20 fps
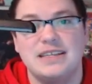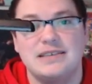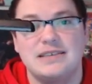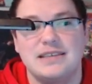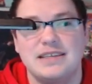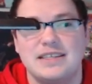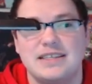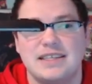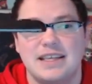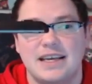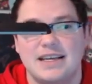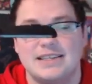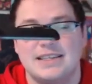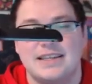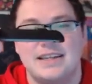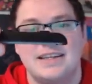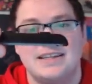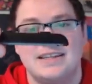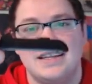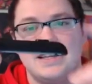things
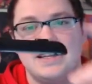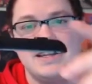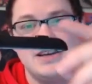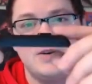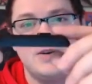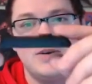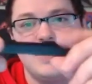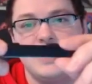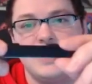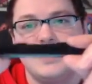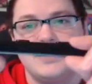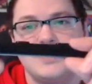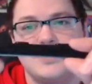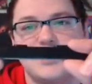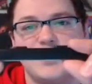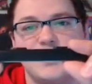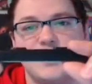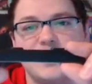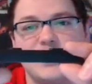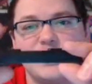that Nintendo
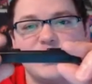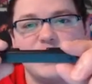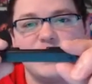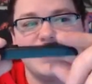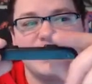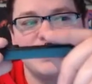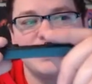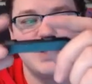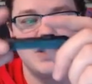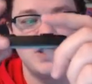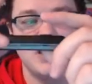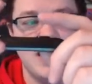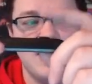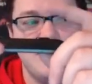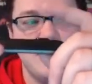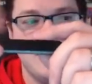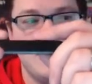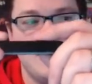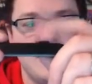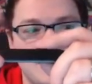sold us when the Switch
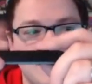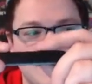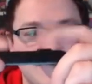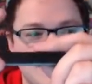came out, these